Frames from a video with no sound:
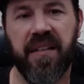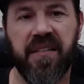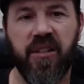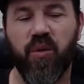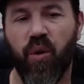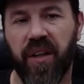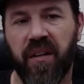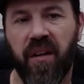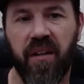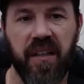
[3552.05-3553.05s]
I see you working
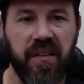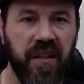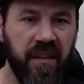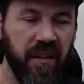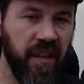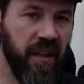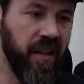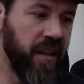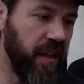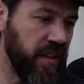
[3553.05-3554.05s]
hard out there,
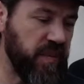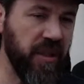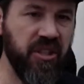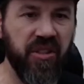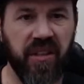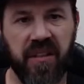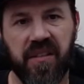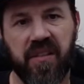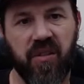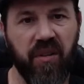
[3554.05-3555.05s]
uh, especially on
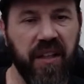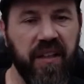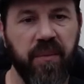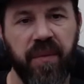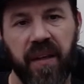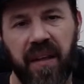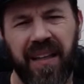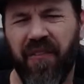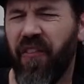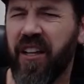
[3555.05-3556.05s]
Instagram
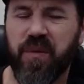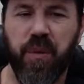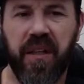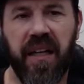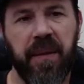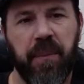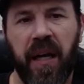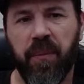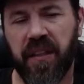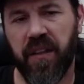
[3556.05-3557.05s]
and Facebook. I,
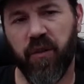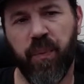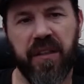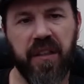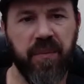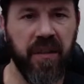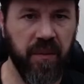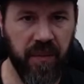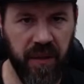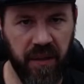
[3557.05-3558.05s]
I believe you're putting up
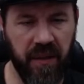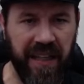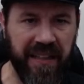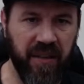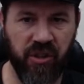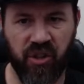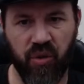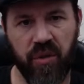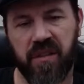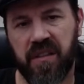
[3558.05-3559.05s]
them uh, a lot of those
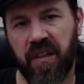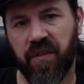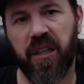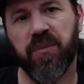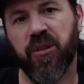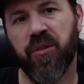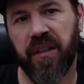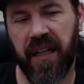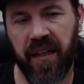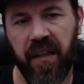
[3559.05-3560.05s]
shorts and stuff. Keep doing
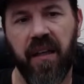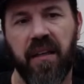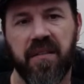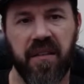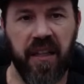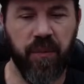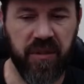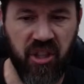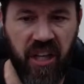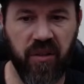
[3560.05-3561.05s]
that. It's gonna help the
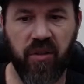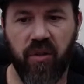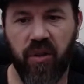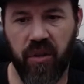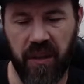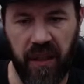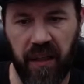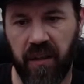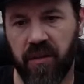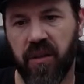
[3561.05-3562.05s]
channel grow, and
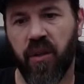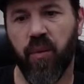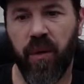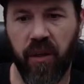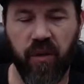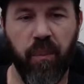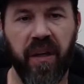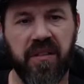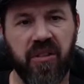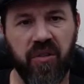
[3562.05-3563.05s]
I only hope all the
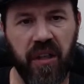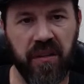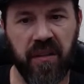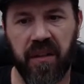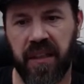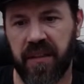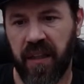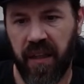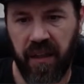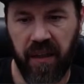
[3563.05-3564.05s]
best to you out there, Ed.
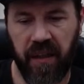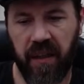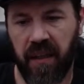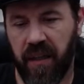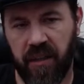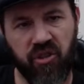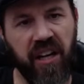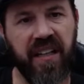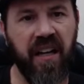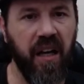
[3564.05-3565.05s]
Uh, I'll try
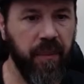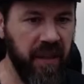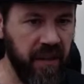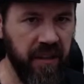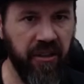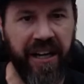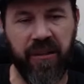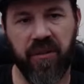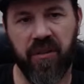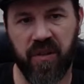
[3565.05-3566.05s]
to comment and
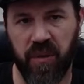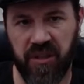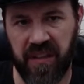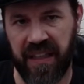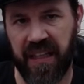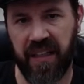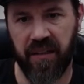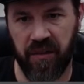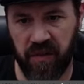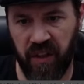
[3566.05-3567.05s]
interact with you as much as I can
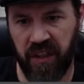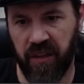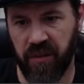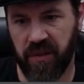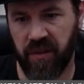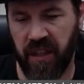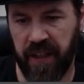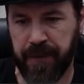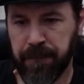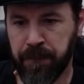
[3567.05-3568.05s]
on those videos. Okay.